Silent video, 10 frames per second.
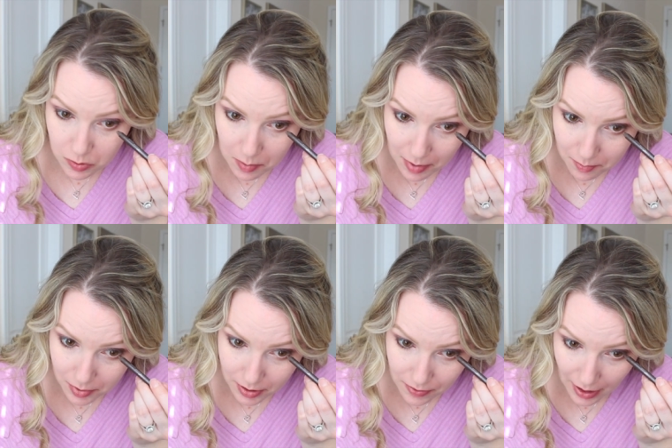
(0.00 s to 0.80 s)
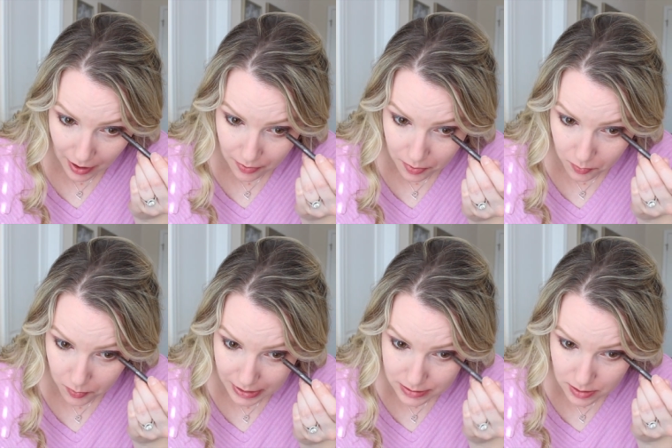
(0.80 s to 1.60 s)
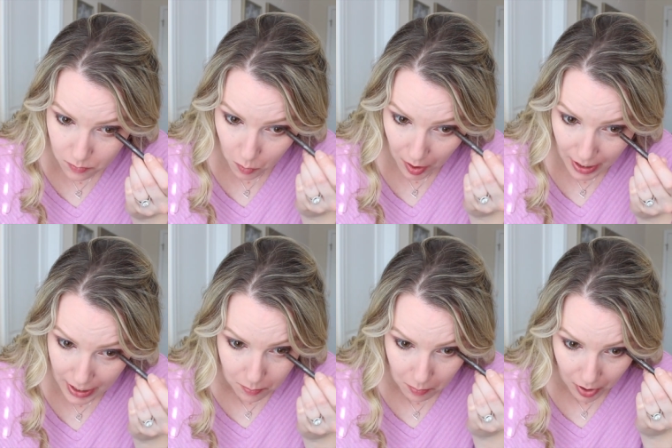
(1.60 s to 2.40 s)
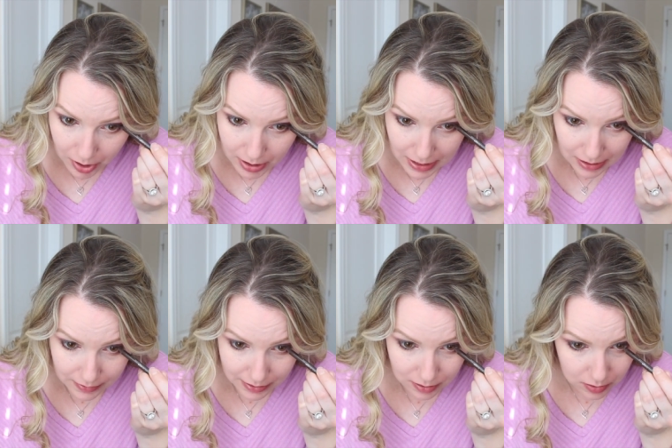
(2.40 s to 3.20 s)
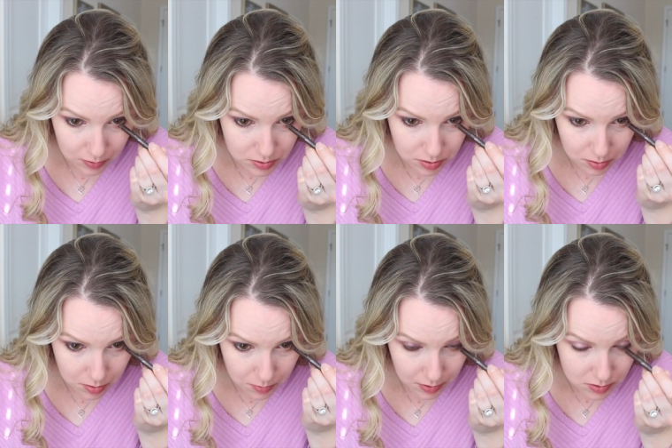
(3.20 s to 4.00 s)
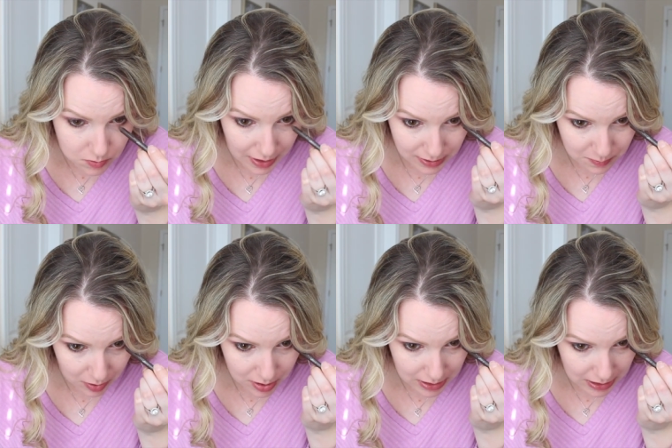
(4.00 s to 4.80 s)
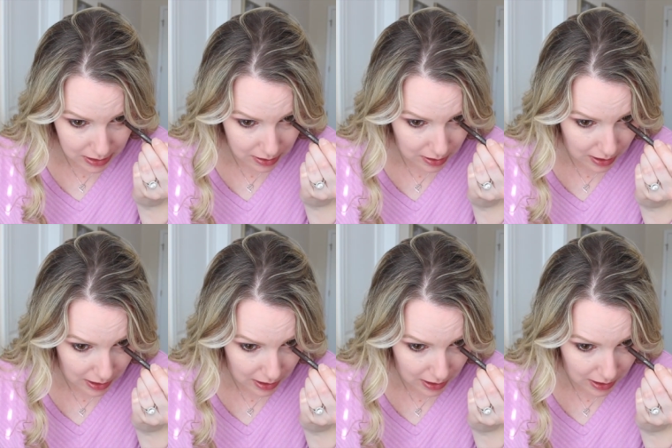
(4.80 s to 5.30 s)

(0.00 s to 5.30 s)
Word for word: to remember that the reason why marketing like YouTube, direct marketing,